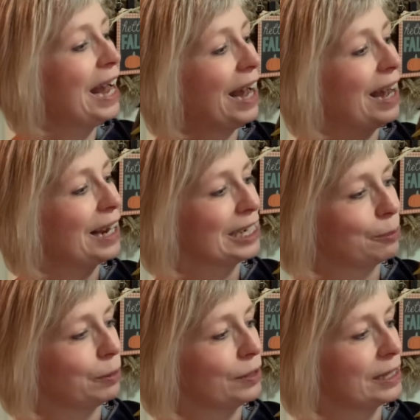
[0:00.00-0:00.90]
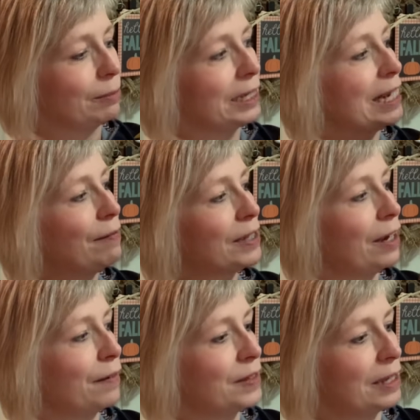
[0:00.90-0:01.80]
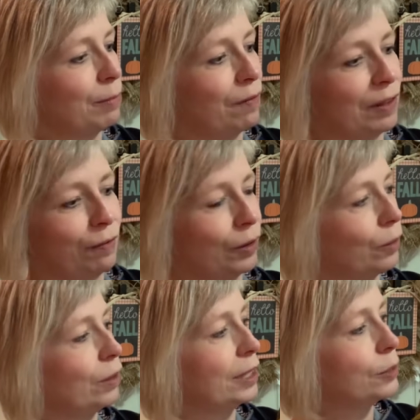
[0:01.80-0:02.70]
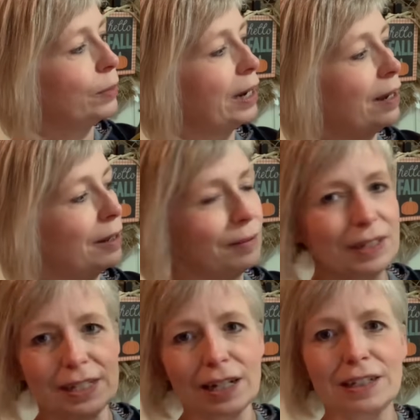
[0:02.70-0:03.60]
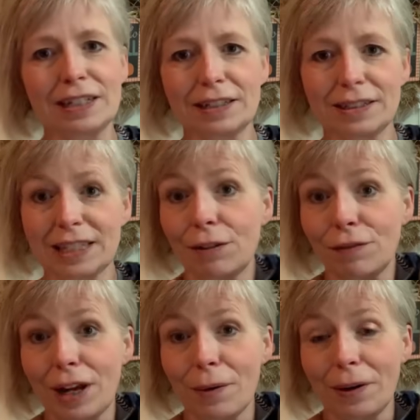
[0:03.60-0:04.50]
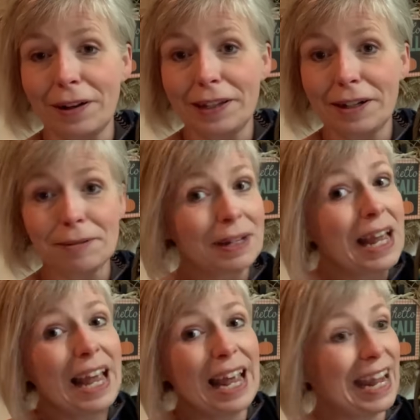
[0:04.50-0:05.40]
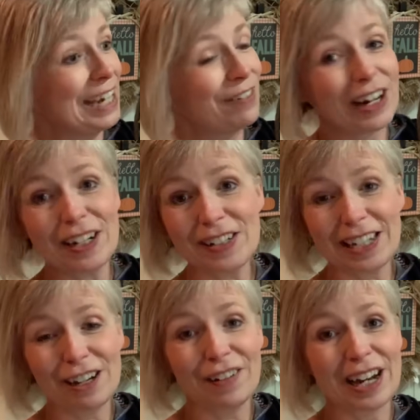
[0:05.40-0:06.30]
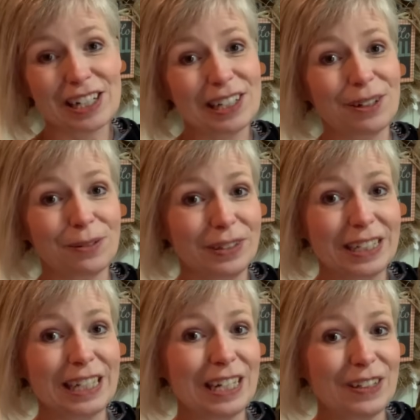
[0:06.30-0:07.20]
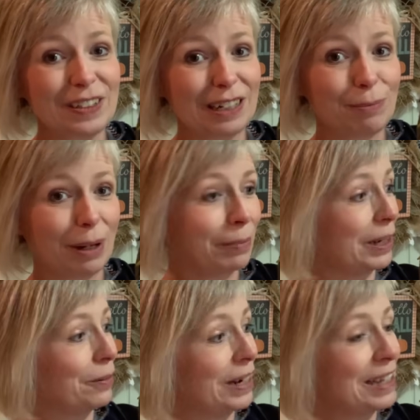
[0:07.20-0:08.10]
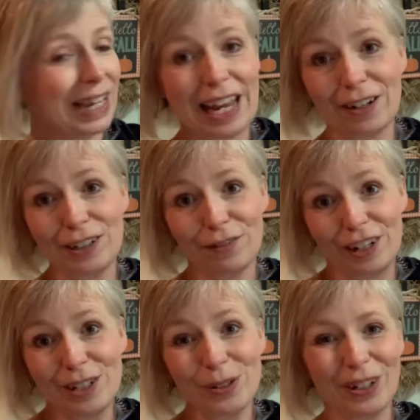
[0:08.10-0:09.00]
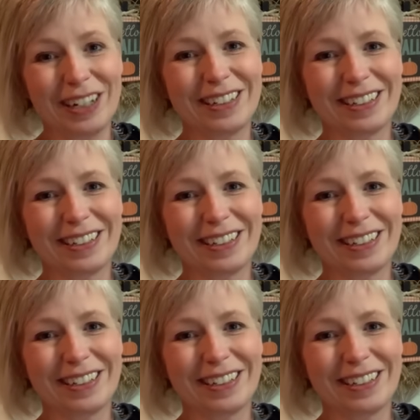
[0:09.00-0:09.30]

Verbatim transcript: I uh, just pulled some leaves off some of the floral as well, stuck a little sunflower on there, and you've got yourself actually a really cute little pumpkin wreath to hang on your front door.